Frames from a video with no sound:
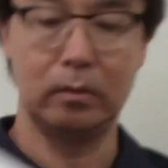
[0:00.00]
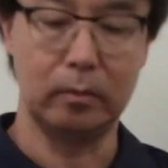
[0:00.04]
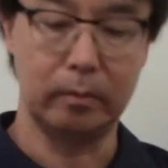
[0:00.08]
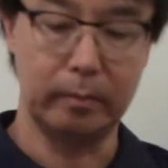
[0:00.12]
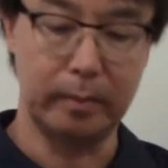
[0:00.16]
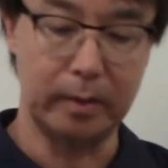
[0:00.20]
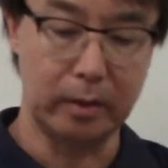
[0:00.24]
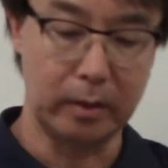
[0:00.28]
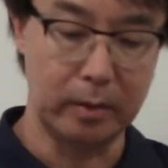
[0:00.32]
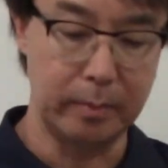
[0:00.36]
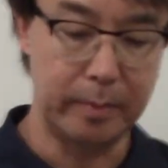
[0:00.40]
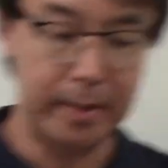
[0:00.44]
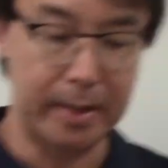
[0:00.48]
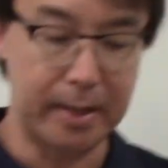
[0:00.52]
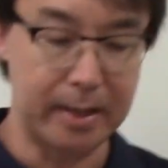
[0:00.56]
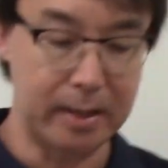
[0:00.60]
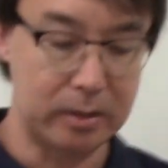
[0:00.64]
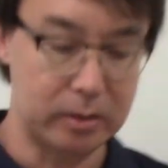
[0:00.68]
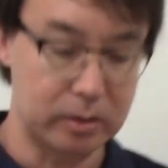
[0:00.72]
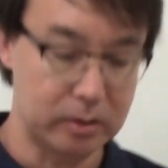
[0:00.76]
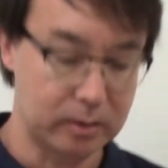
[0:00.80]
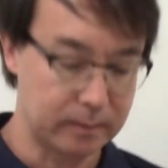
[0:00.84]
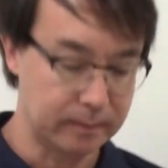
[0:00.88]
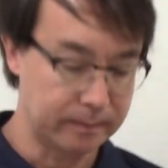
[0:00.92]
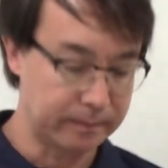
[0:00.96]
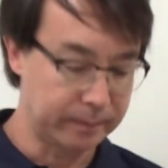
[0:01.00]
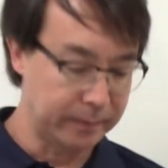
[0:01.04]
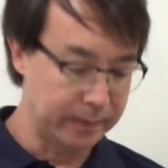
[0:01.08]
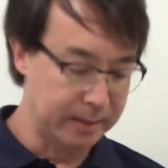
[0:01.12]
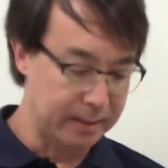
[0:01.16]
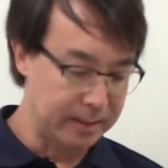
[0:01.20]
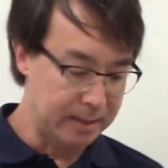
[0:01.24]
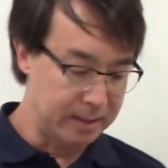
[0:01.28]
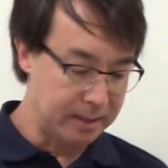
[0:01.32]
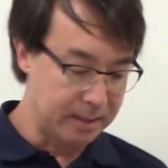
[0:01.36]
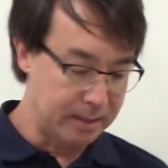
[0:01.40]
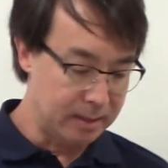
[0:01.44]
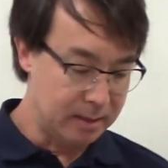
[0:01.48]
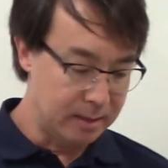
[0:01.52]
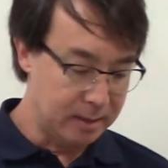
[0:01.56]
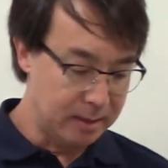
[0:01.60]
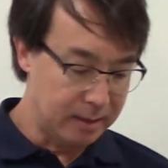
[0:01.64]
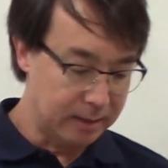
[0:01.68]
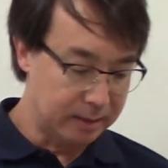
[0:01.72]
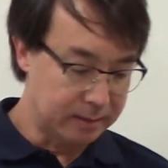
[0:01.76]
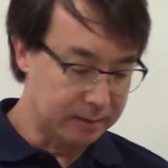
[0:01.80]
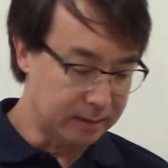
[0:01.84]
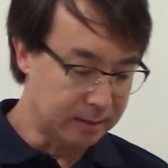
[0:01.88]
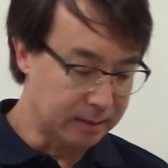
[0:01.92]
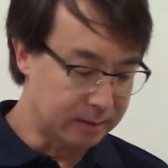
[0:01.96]
middle of the page, it
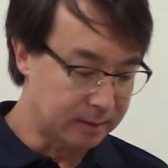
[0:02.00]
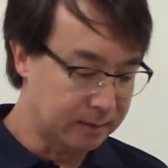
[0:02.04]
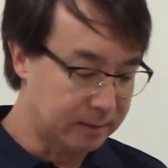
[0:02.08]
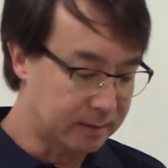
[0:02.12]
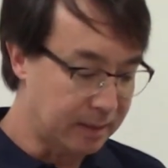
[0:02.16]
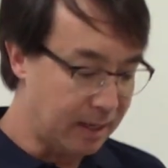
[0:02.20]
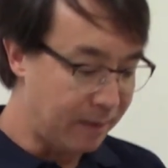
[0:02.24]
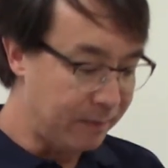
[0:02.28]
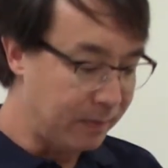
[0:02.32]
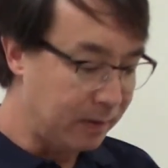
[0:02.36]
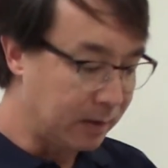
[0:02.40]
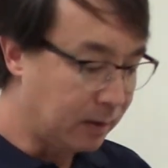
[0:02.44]
says 7